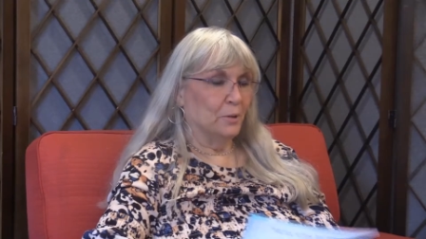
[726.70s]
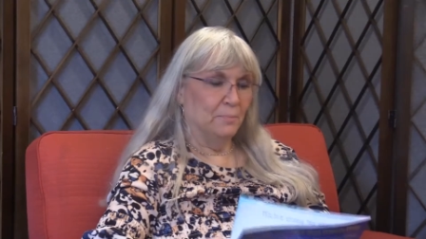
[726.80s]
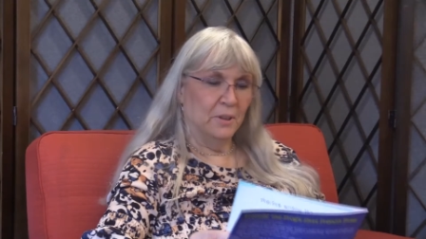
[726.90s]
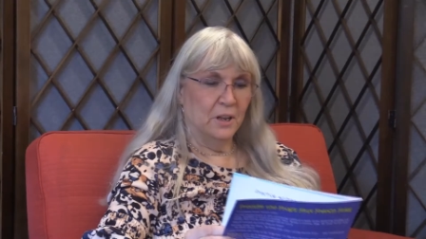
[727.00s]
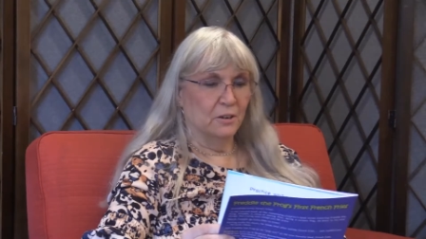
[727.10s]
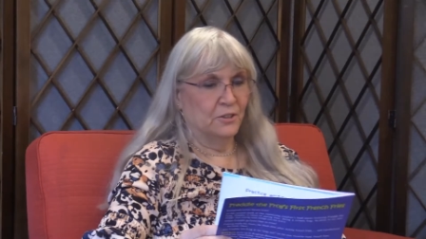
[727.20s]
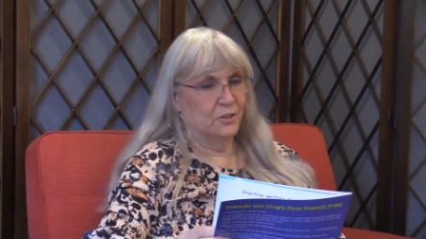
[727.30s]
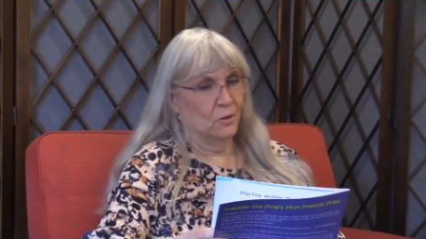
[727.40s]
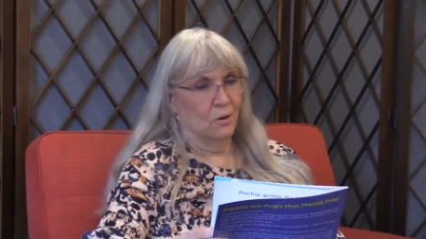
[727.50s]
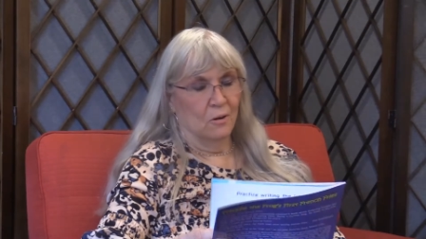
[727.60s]
place, but there are
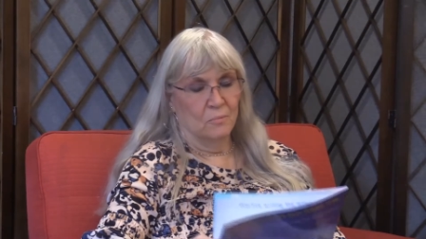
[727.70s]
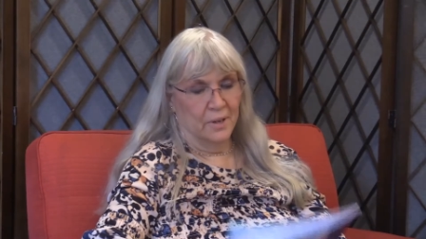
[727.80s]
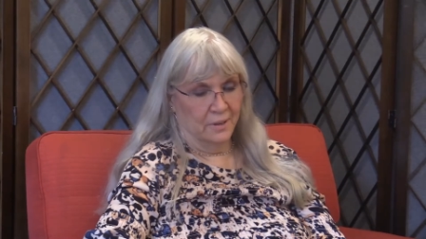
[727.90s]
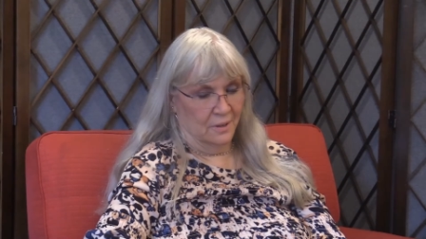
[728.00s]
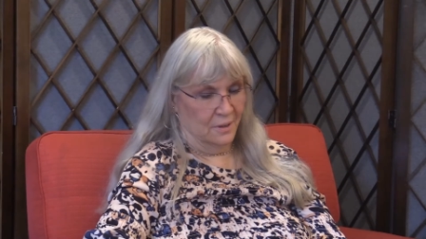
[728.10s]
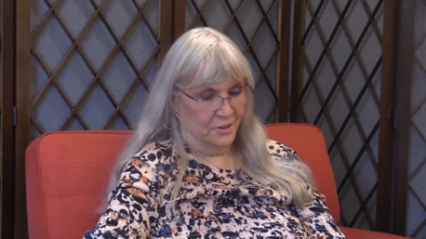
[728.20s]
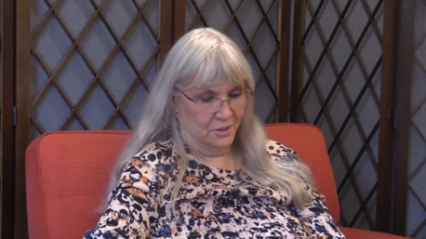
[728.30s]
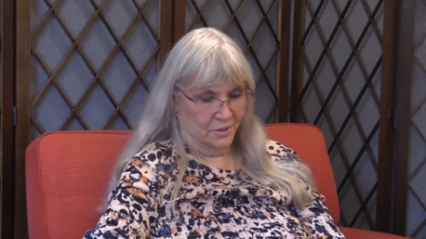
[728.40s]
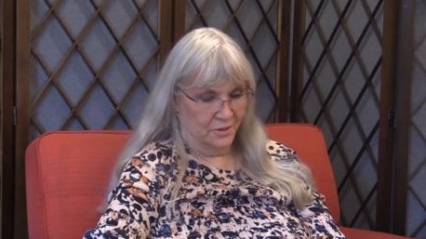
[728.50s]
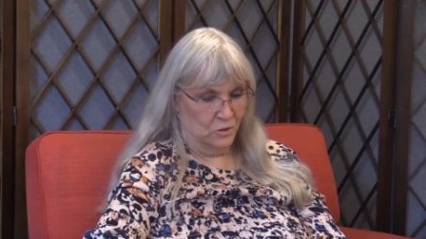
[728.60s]
oh my
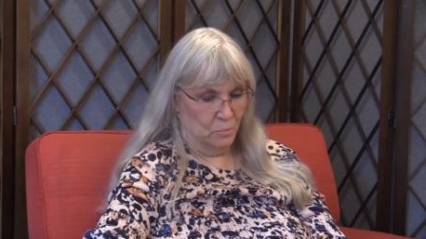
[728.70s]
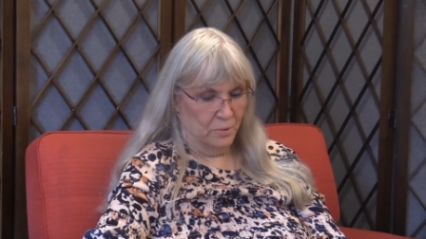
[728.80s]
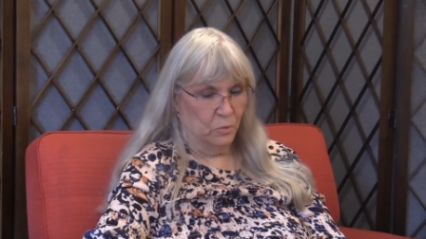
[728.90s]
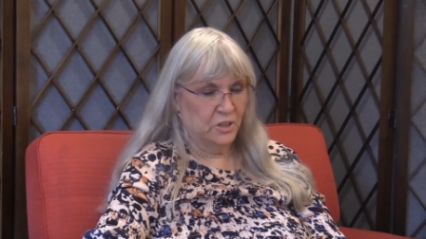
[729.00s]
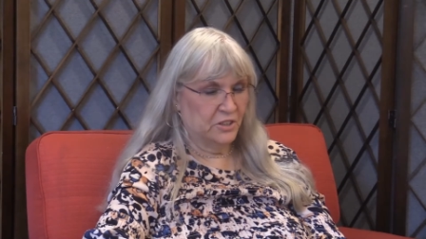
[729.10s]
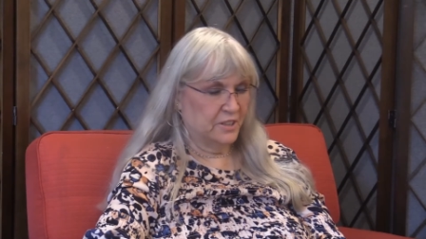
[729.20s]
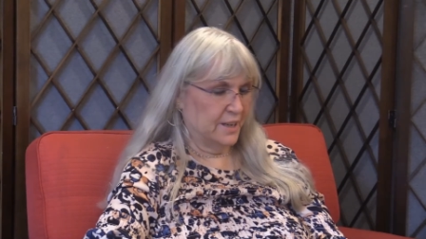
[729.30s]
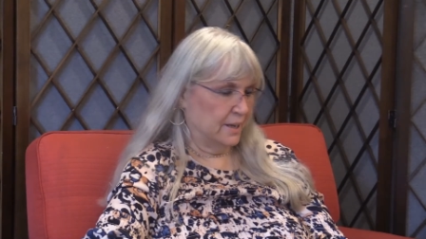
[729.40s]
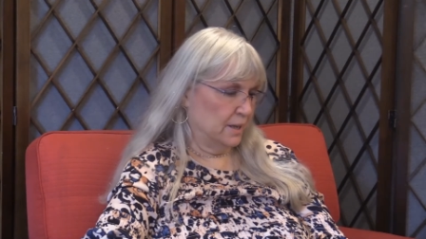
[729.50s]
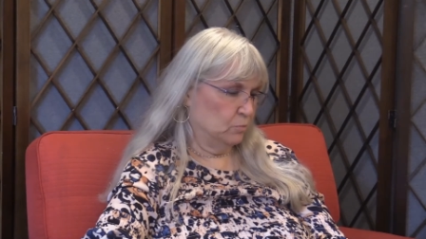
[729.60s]
gosh, there's so many. We just
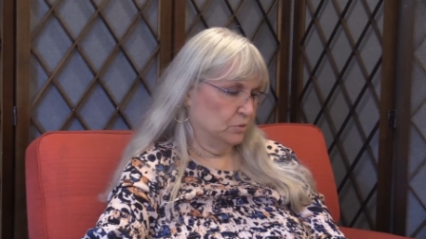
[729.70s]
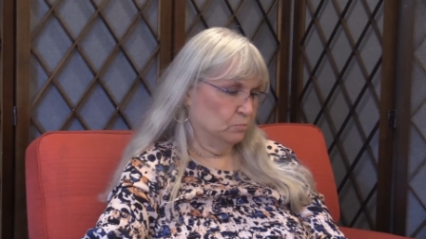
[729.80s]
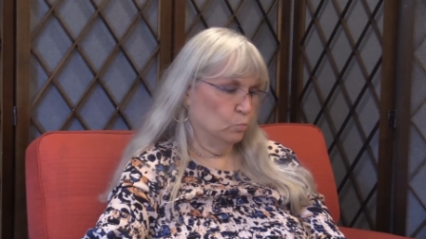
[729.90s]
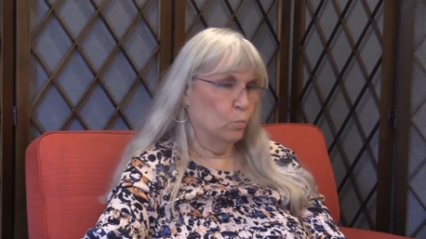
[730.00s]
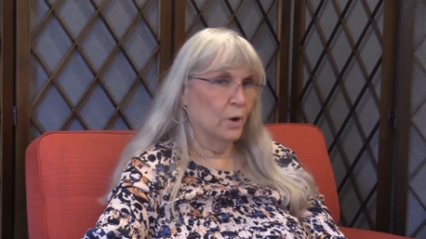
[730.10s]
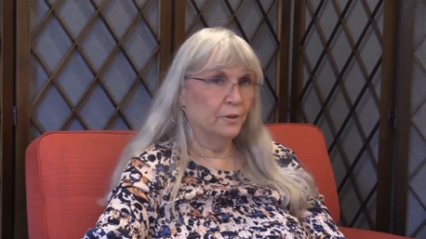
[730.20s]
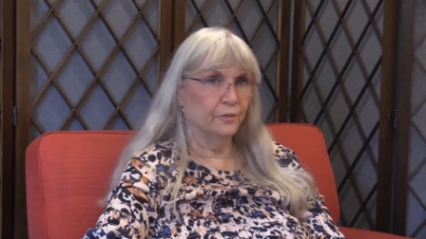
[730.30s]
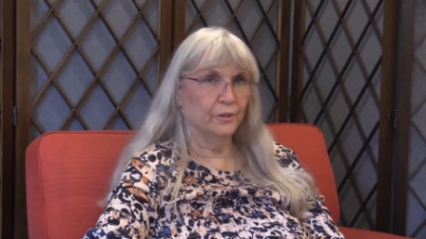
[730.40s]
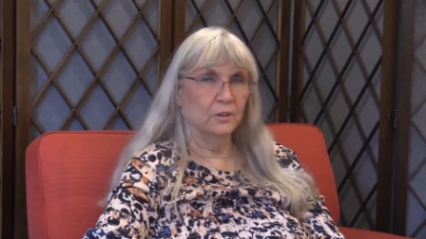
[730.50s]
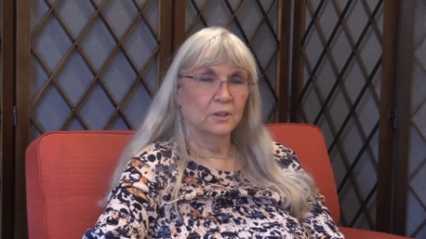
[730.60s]
had a
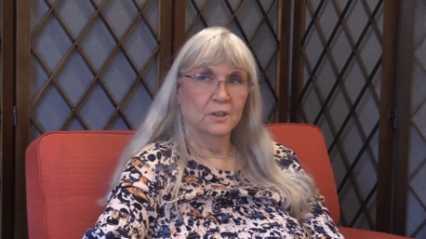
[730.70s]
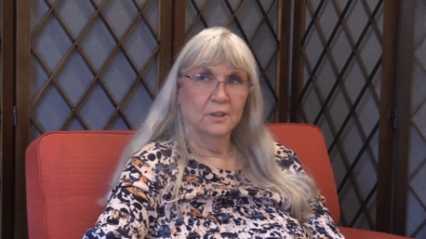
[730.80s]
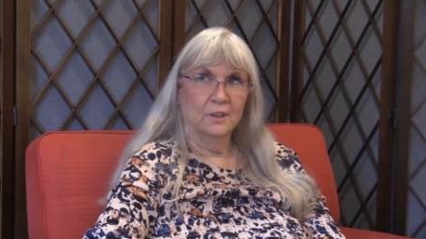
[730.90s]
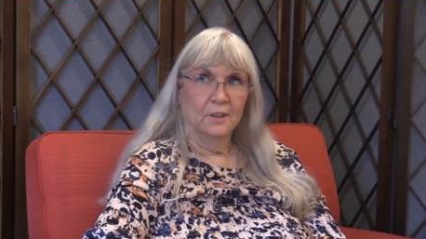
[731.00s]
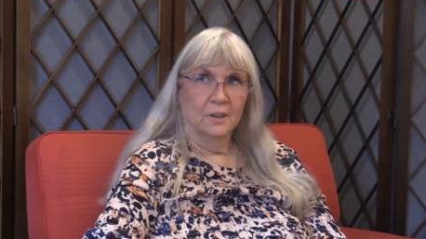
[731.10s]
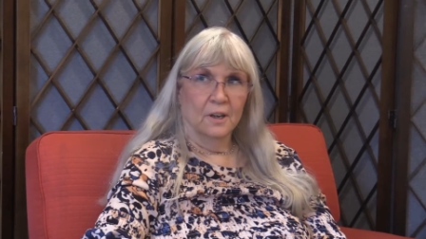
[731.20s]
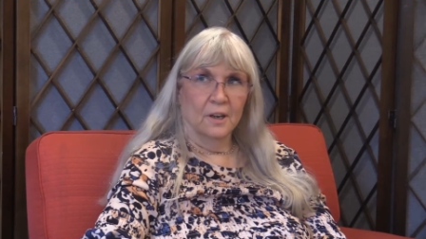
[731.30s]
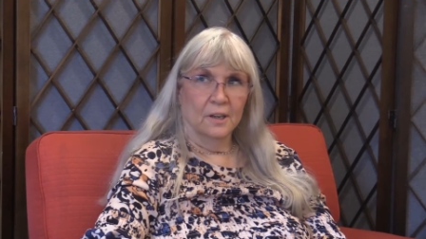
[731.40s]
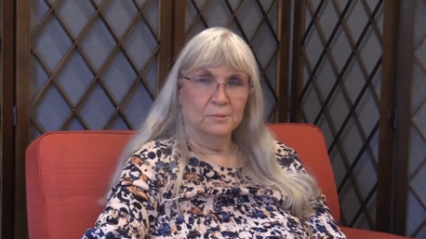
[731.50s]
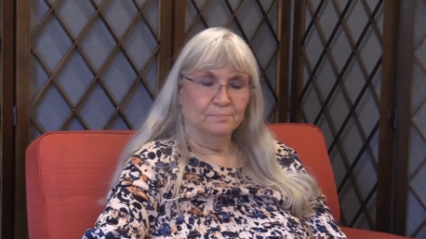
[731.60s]
wonderful
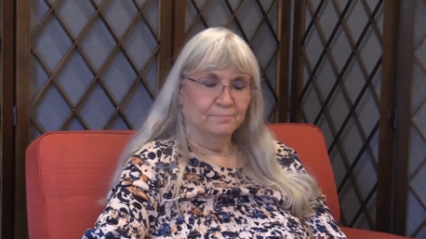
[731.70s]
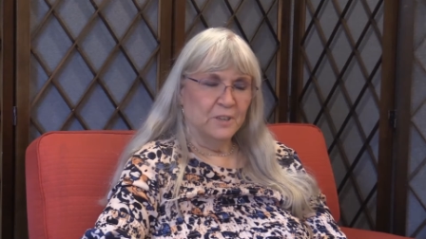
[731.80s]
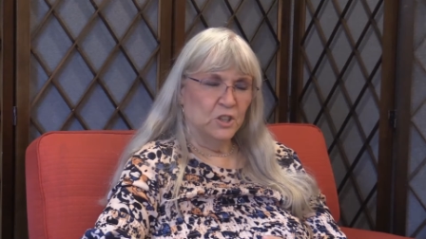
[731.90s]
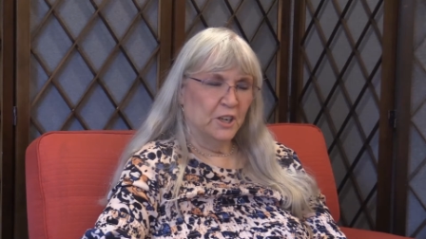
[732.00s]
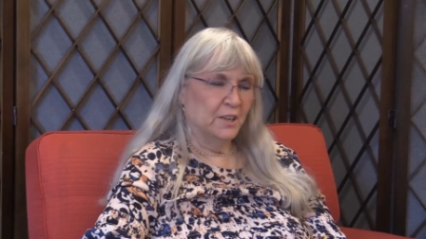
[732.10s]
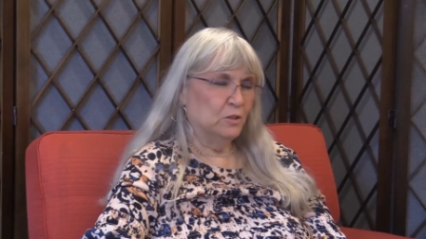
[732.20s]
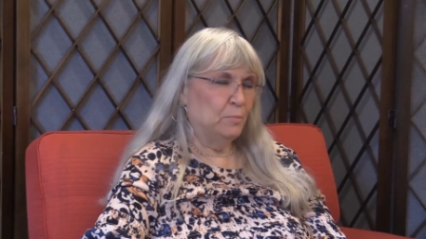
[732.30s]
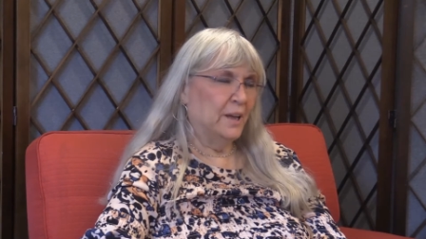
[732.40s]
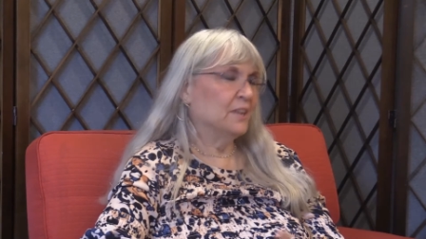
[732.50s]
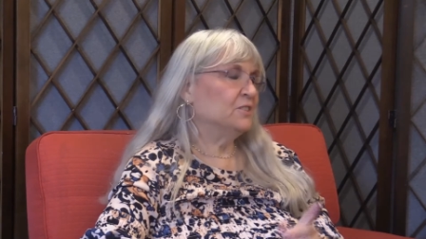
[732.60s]

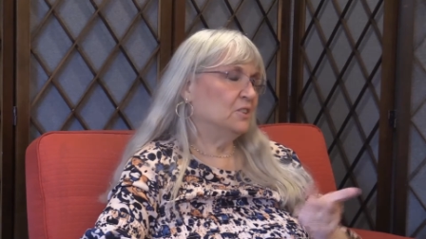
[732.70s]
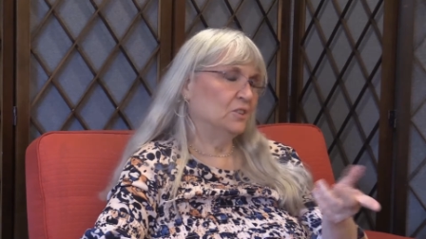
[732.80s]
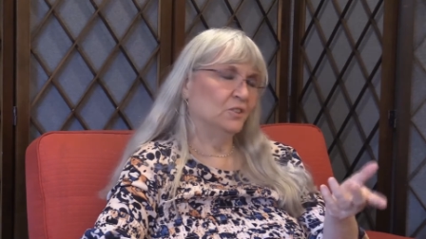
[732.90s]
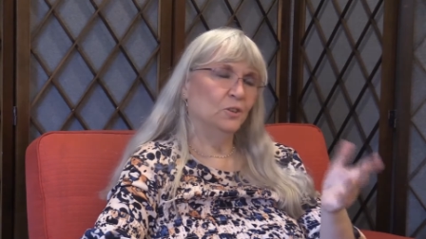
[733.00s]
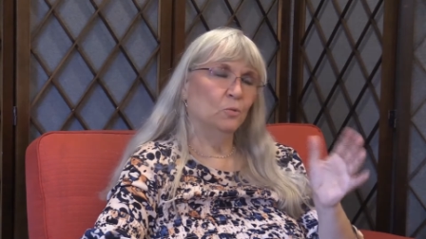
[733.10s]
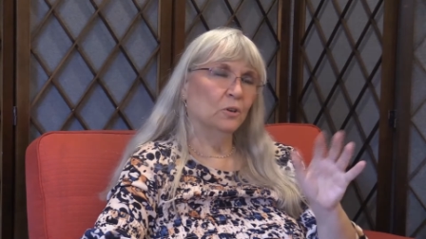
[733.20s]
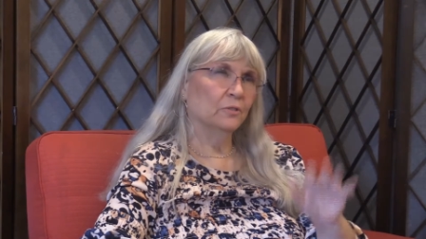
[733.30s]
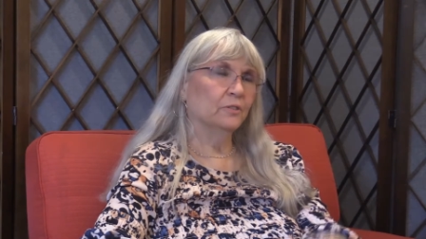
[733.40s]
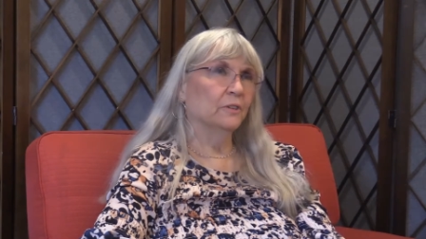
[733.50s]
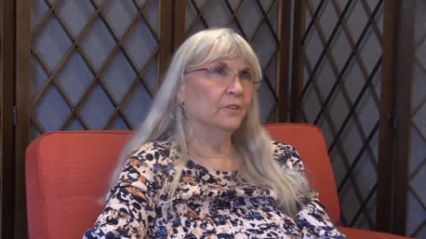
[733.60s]
Enchanted Passages. You would
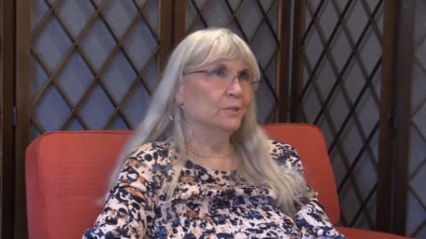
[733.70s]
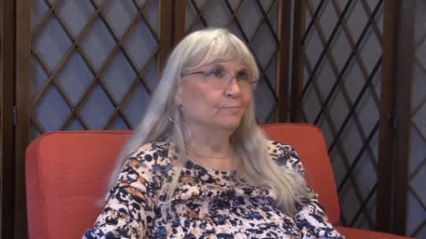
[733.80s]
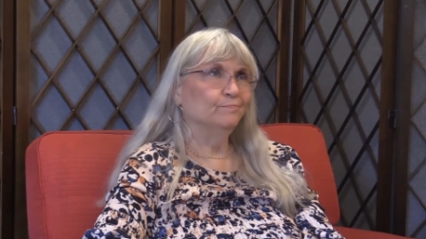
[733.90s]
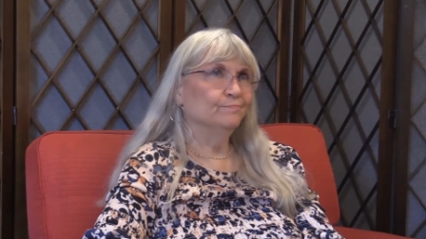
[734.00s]
have loved it.